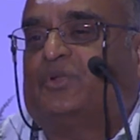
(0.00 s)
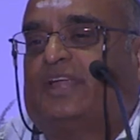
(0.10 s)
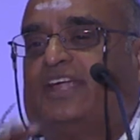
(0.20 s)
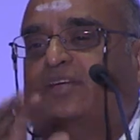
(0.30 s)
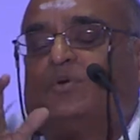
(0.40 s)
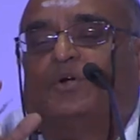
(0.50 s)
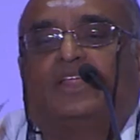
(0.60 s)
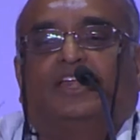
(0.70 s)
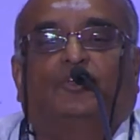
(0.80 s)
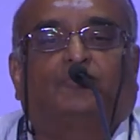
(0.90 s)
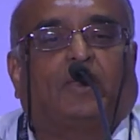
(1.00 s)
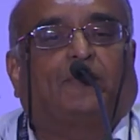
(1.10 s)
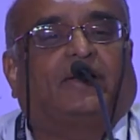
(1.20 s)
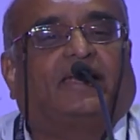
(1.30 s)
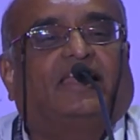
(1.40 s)
read about in
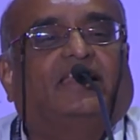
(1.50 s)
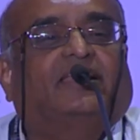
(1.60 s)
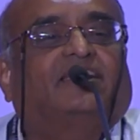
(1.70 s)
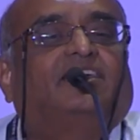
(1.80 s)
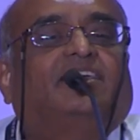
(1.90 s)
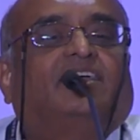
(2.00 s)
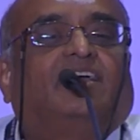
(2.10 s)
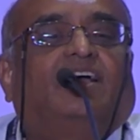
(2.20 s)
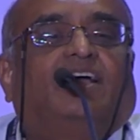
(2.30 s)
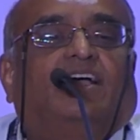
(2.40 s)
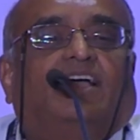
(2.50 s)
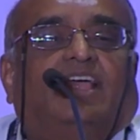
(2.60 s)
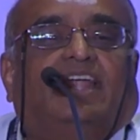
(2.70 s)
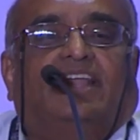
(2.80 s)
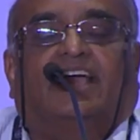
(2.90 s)
newspaper daily. India